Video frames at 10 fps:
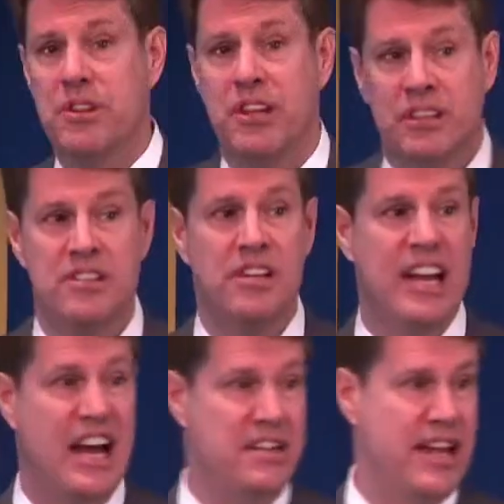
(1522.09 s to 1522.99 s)
the enlisted
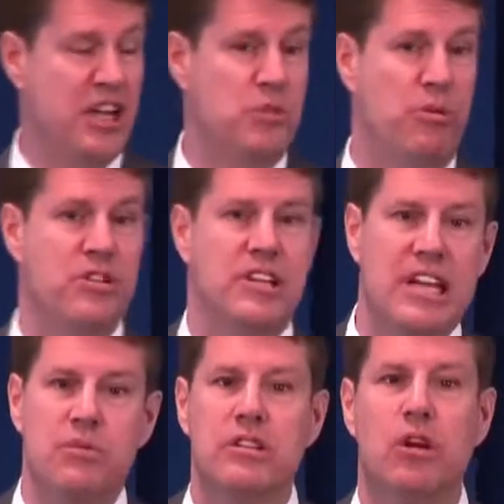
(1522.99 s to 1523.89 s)
guys, experts, and
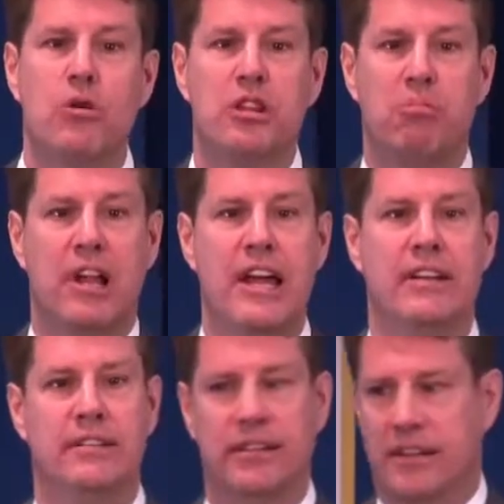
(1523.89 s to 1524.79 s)
he was loading the
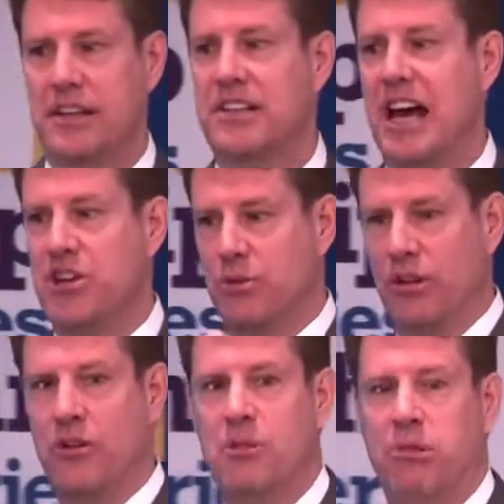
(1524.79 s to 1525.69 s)
plane. His guys were
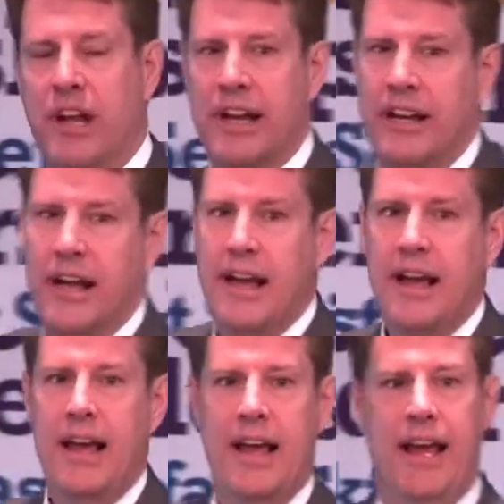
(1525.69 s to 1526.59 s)
loading the plane,
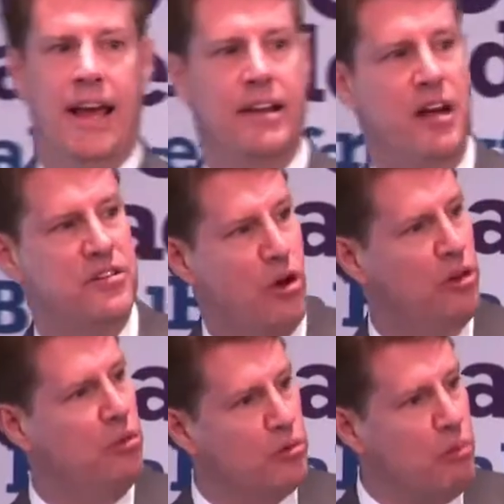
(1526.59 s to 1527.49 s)
and I told
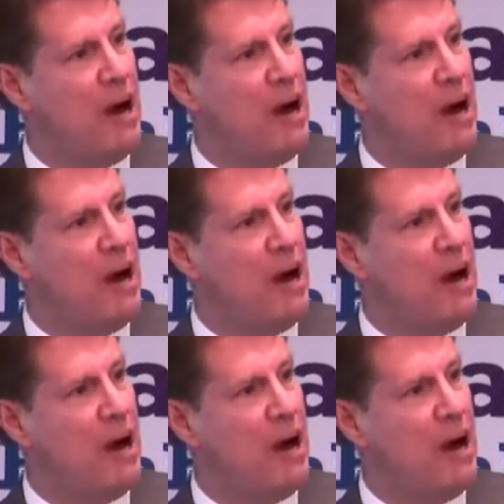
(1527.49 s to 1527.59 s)
him, look, we'll